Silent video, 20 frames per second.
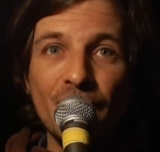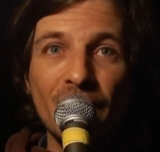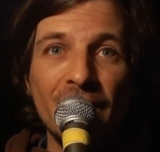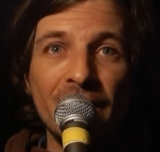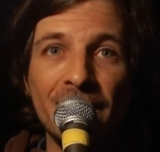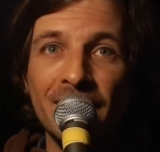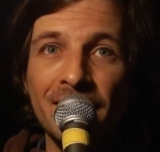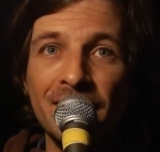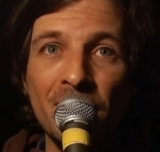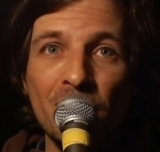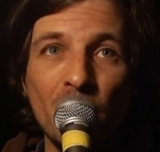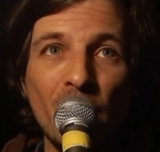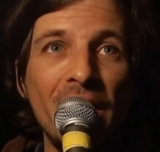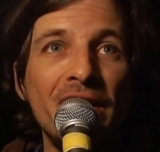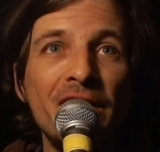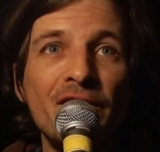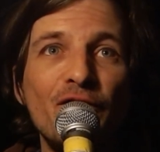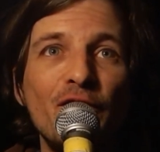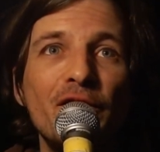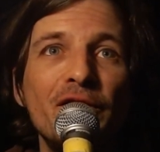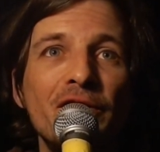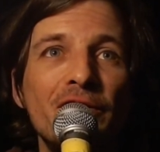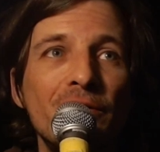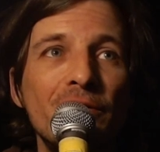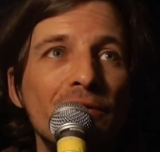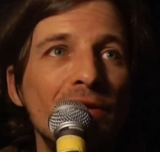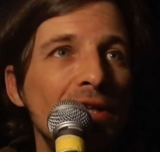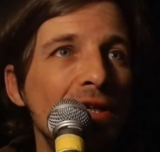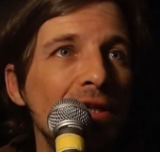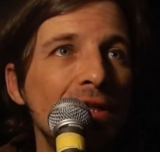and I'm waiting for
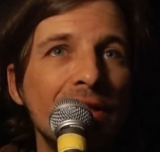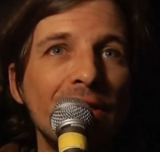your